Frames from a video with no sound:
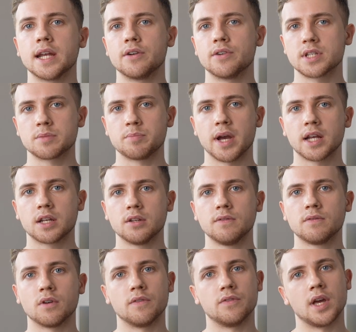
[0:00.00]

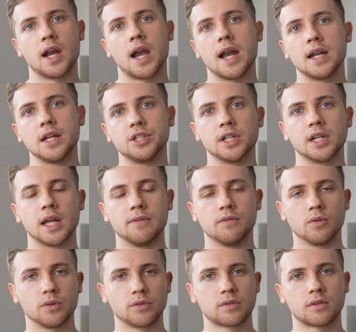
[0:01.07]
irrespective of their energy
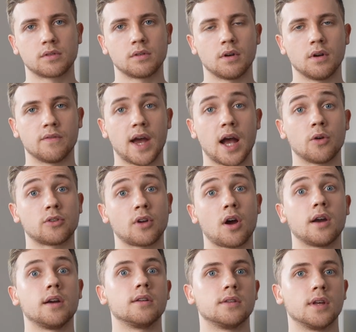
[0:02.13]
levels, of how
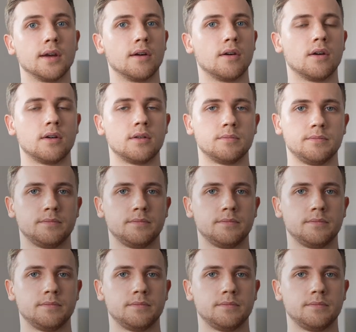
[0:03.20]
tired they are.